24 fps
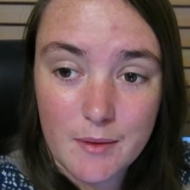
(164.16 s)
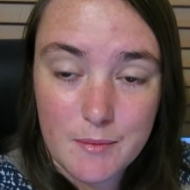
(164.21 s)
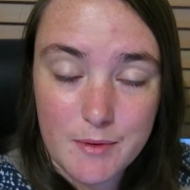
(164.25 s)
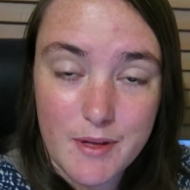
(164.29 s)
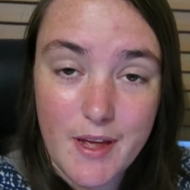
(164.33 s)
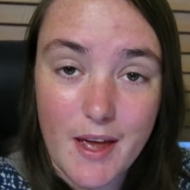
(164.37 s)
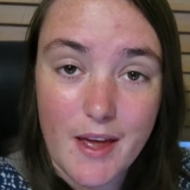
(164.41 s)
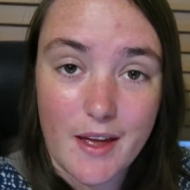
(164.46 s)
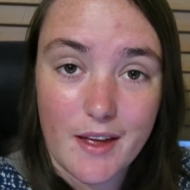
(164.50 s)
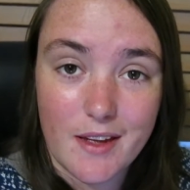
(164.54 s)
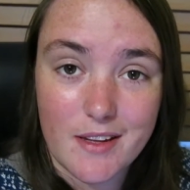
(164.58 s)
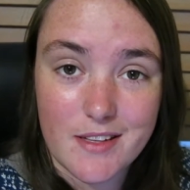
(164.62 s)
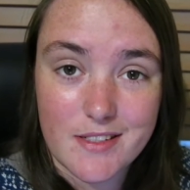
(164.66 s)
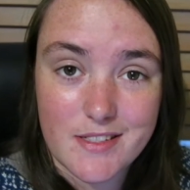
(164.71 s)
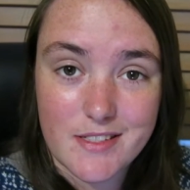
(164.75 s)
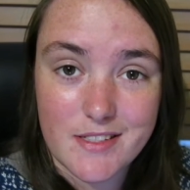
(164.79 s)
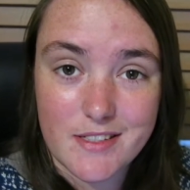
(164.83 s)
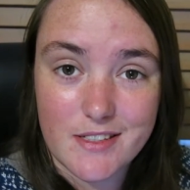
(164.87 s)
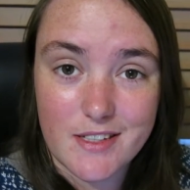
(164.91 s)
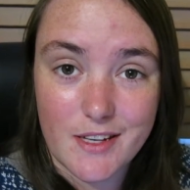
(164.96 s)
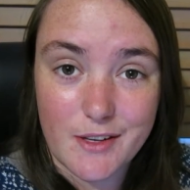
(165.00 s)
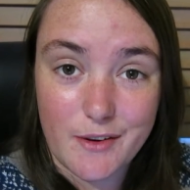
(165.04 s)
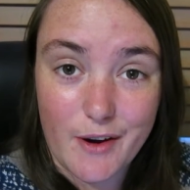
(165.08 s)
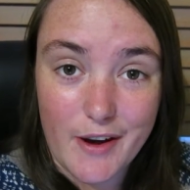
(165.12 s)
Yeah,
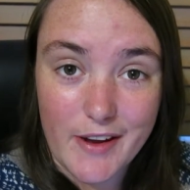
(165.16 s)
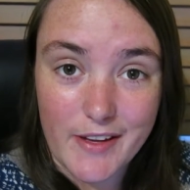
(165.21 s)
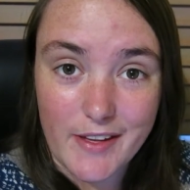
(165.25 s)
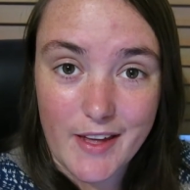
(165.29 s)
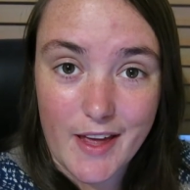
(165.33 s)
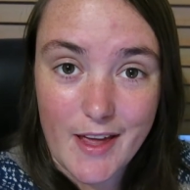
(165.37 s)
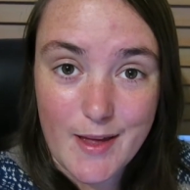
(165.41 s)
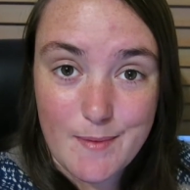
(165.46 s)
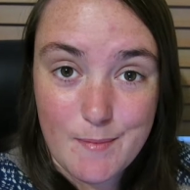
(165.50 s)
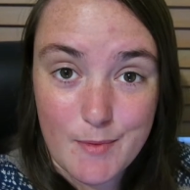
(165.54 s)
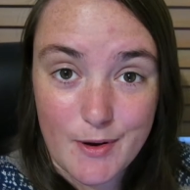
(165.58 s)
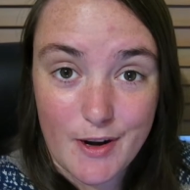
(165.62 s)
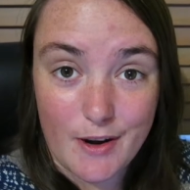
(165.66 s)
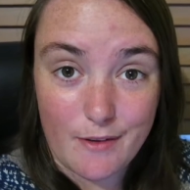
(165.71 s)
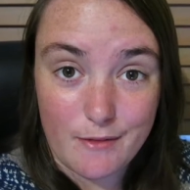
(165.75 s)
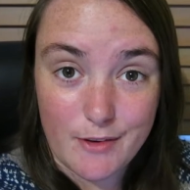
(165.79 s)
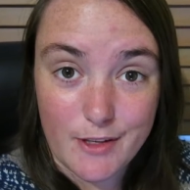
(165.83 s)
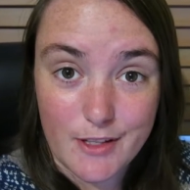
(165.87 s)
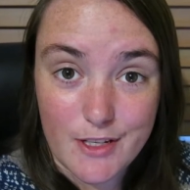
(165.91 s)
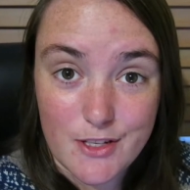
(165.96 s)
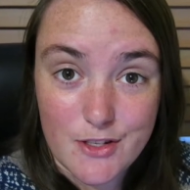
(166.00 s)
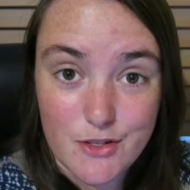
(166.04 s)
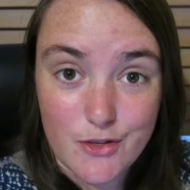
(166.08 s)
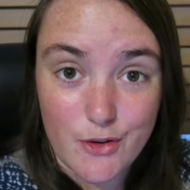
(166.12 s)
it's a great game and I
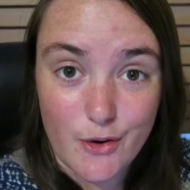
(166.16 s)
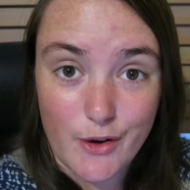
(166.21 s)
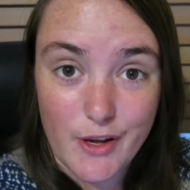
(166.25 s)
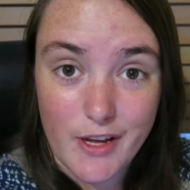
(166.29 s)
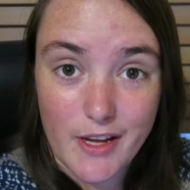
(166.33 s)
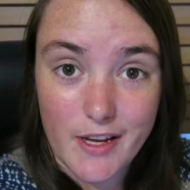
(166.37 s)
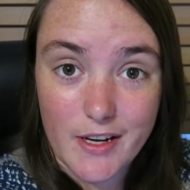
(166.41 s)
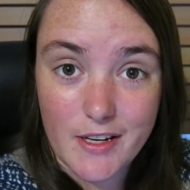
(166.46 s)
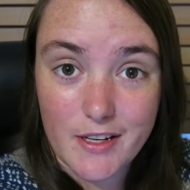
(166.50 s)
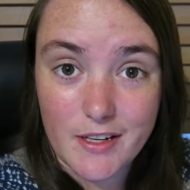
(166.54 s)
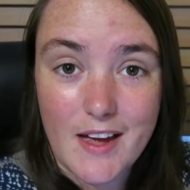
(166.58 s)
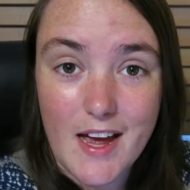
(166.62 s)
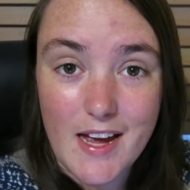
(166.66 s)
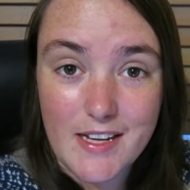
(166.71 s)
really enjoy it.